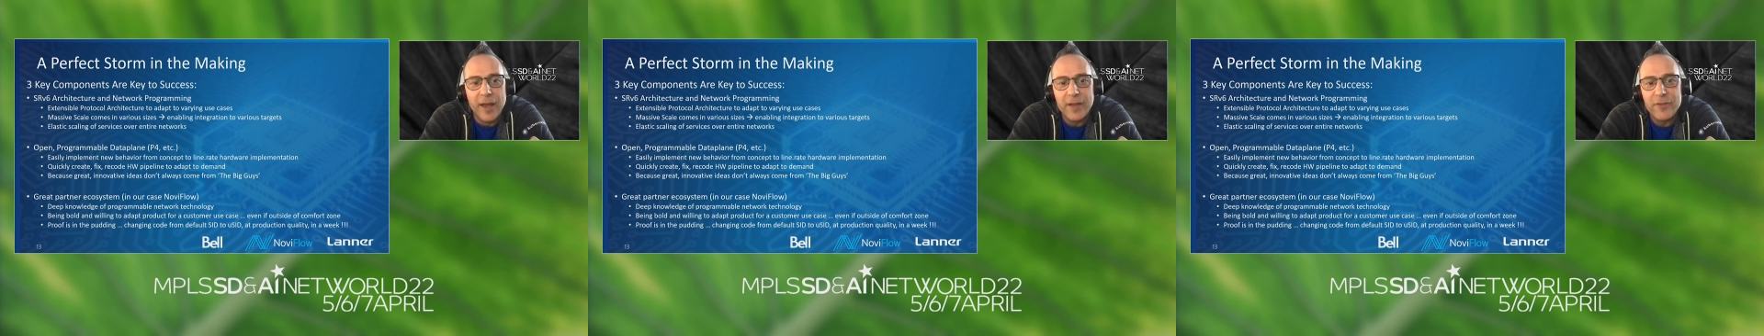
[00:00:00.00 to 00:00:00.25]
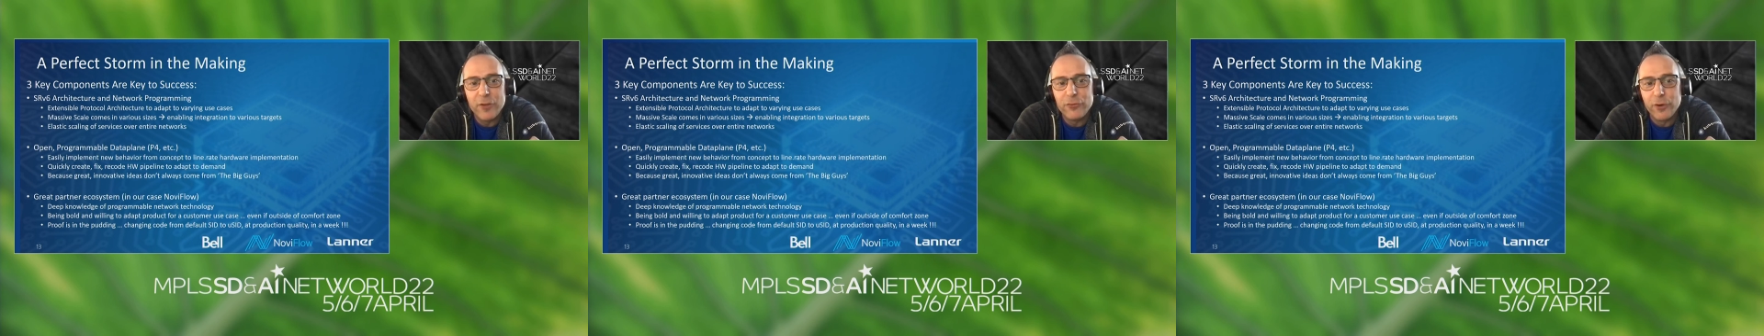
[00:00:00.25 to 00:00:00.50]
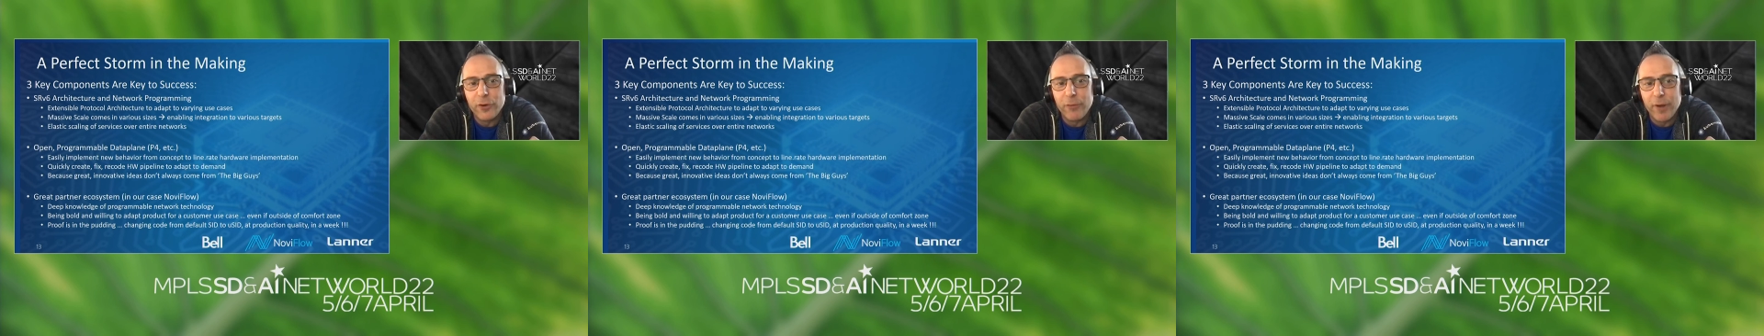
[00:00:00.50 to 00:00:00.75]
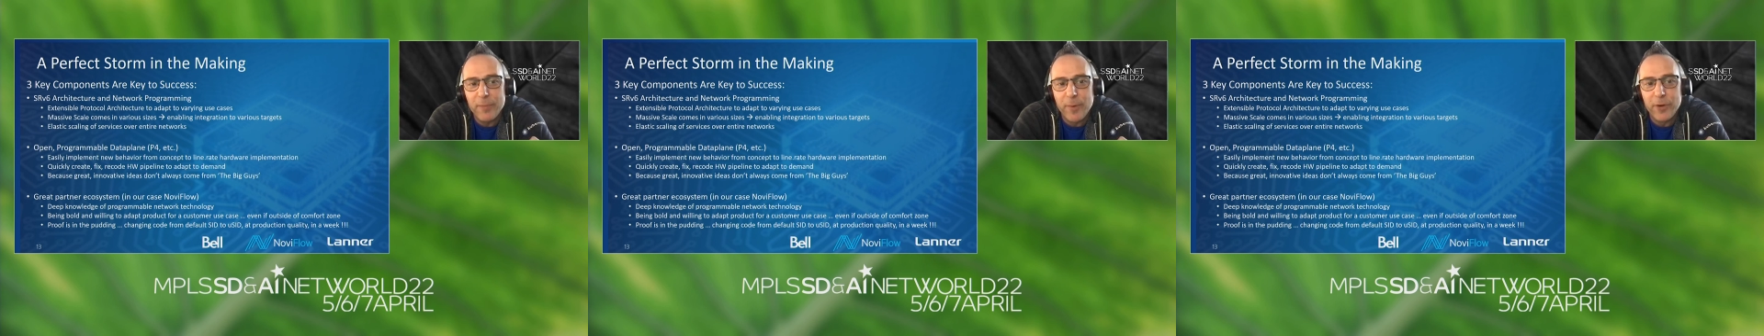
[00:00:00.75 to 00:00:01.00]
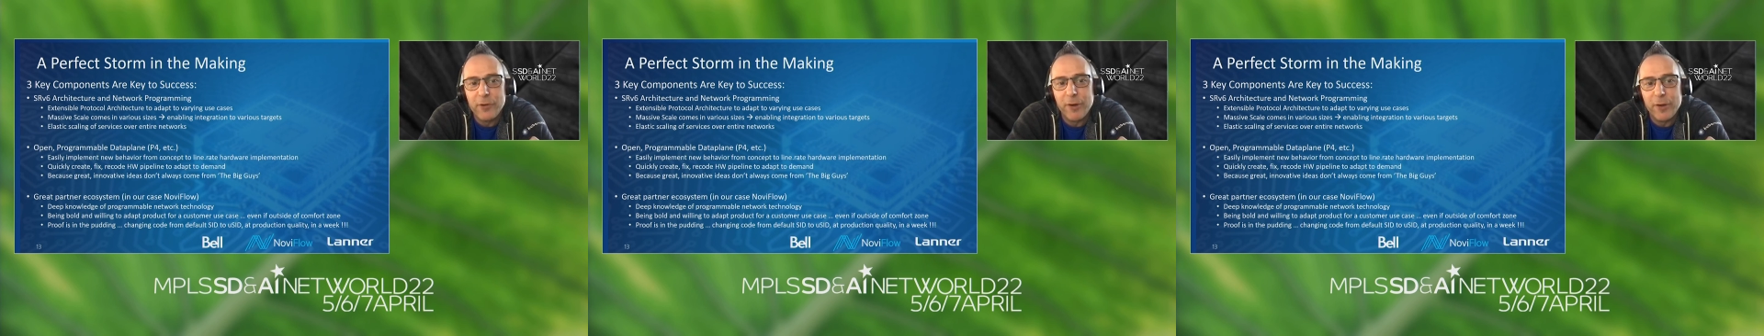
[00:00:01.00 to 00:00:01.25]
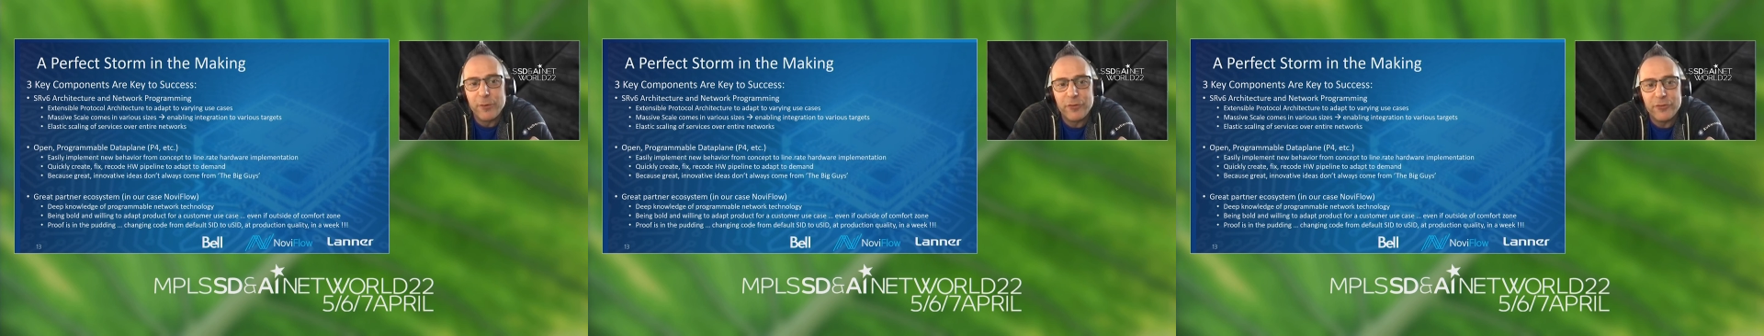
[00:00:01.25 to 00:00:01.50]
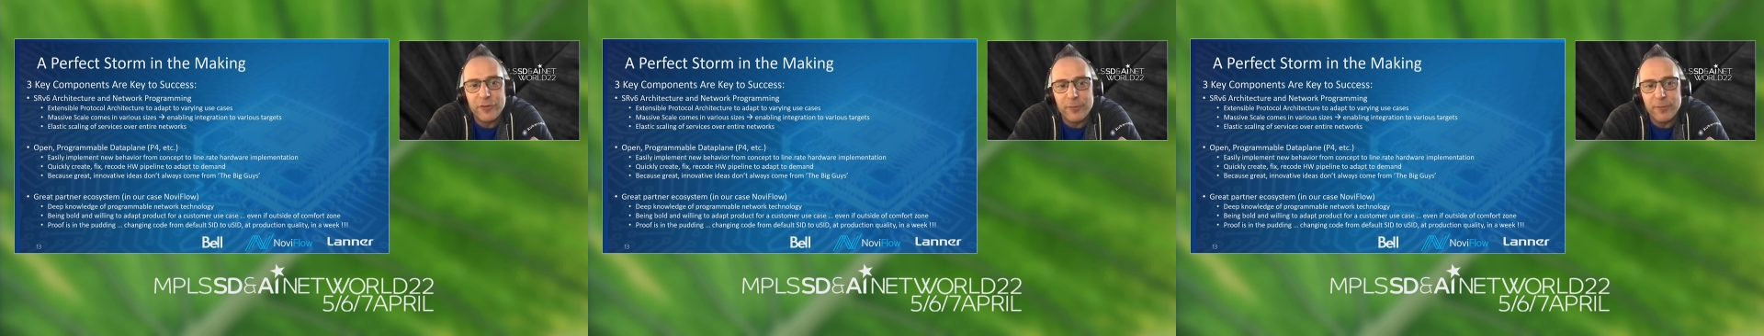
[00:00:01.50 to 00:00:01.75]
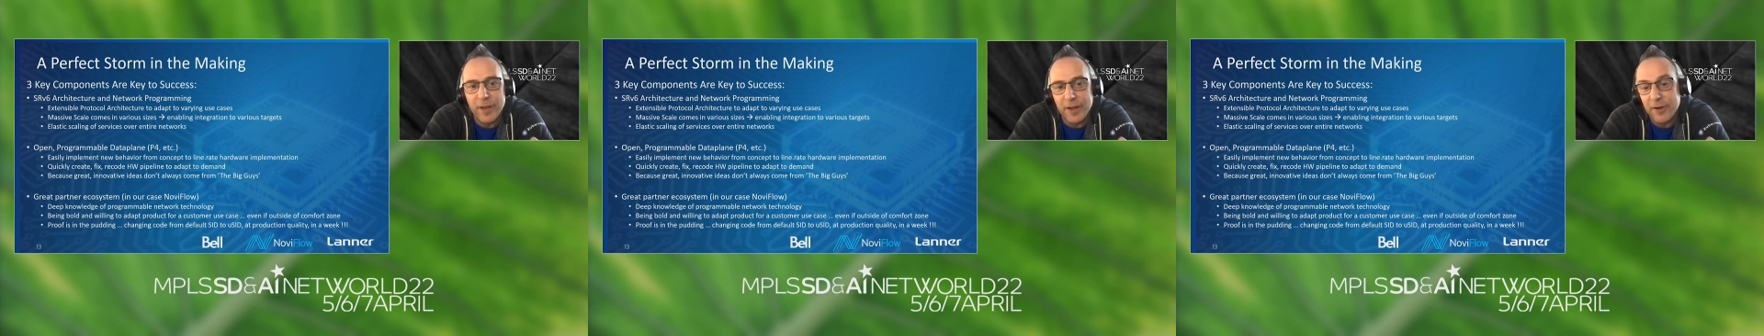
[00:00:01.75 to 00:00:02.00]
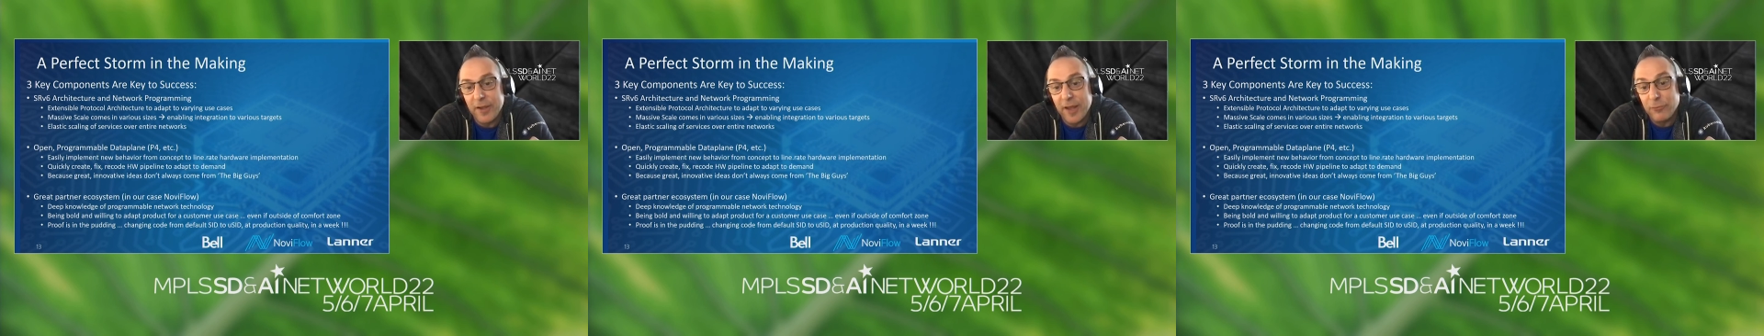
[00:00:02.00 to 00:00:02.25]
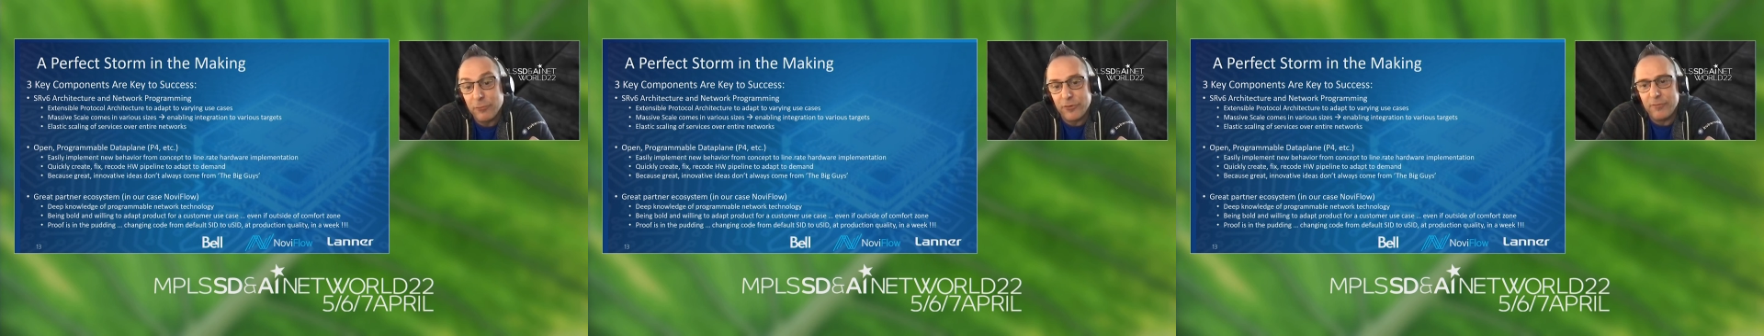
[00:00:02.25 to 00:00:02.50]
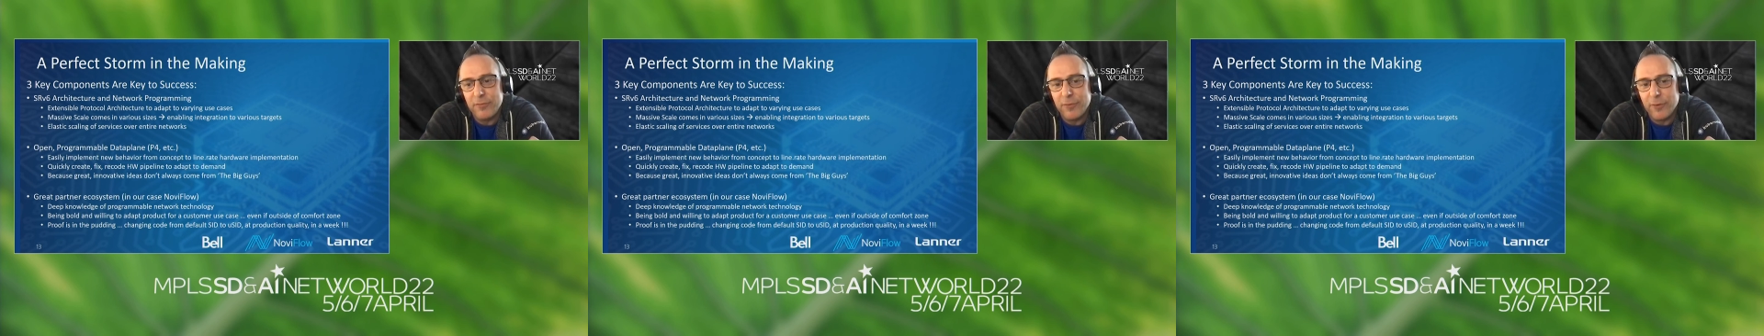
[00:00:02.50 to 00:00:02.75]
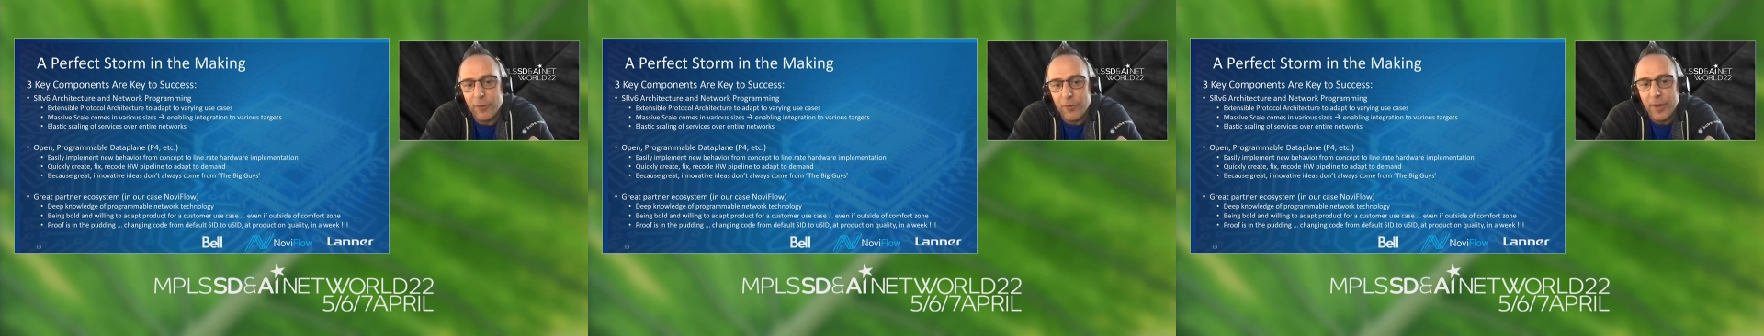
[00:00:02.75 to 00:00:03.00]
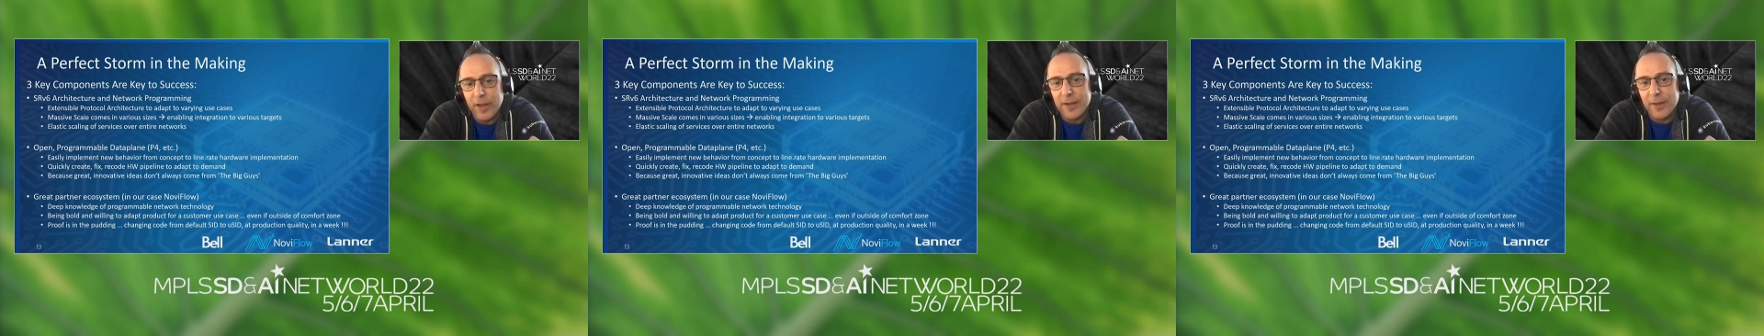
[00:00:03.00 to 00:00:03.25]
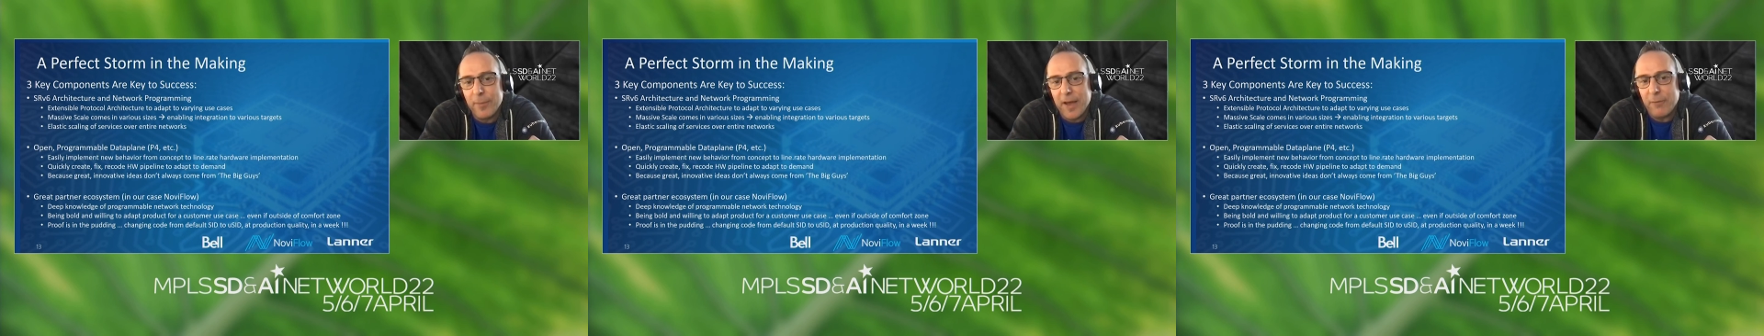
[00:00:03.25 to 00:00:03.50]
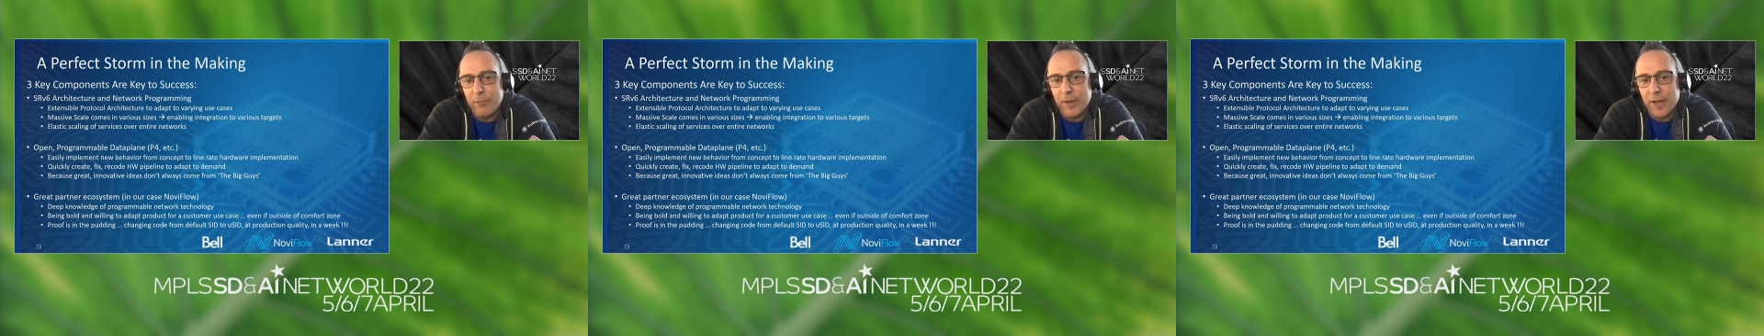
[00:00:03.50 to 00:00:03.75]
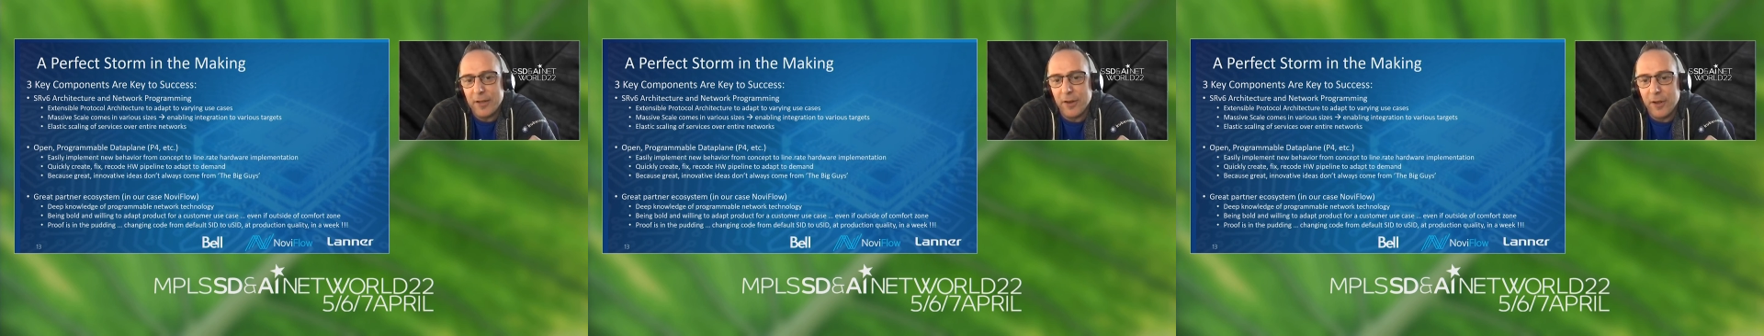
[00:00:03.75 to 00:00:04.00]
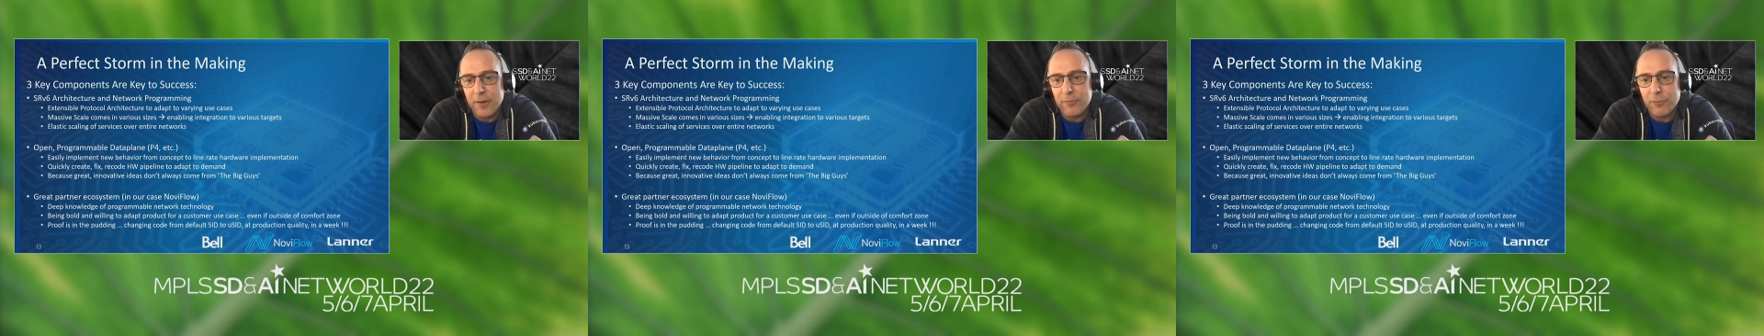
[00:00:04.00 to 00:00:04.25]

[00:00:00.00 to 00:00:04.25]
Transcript: And it's also a great partner ecosystem. In our case was NoviFlow. In the back, we had a